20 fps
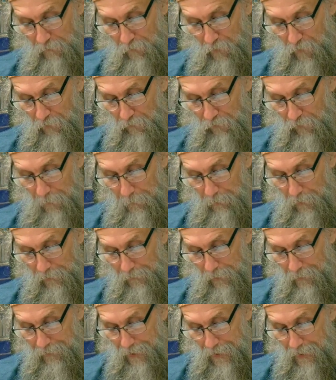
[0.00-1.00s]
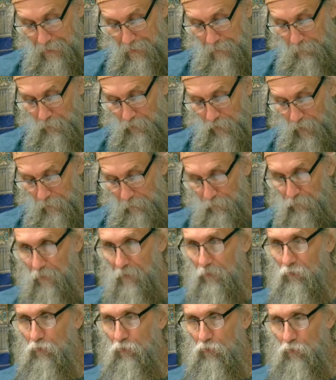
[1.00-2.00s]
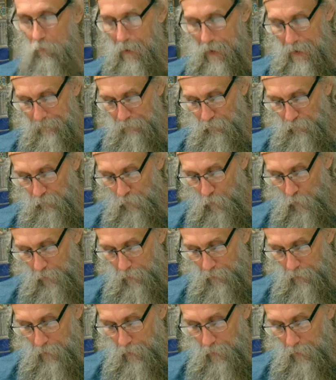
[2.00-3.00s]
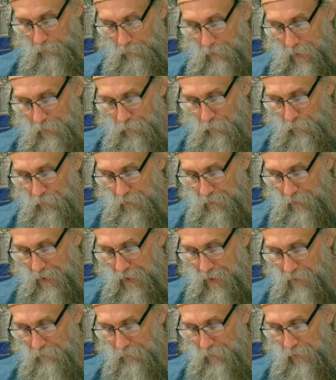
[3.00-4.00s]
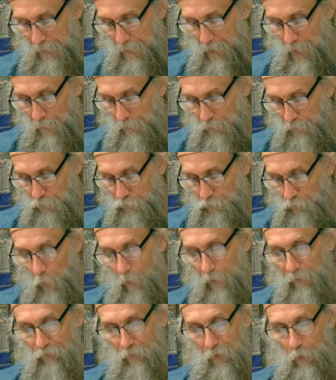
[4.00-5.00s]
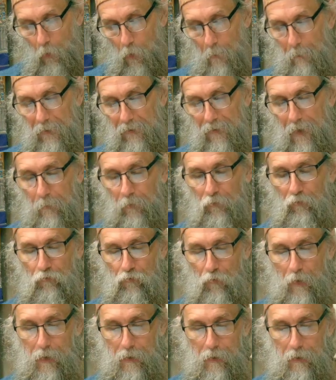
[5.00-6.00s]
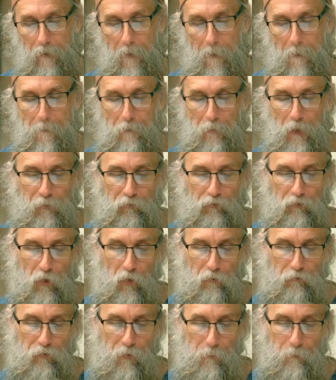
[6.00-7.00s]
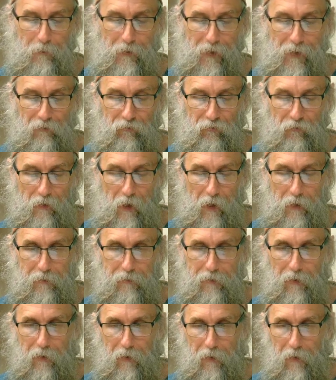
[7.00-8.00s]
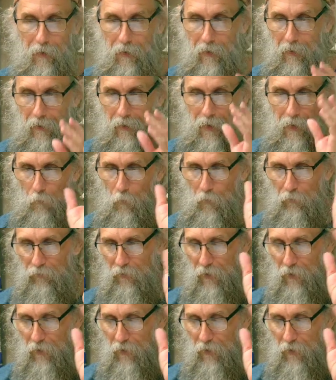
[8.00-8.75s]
if it is something that they themselves had strived for. Rather than envy, rejoicing will be demonstrated. I saw something last night. Uh, I won't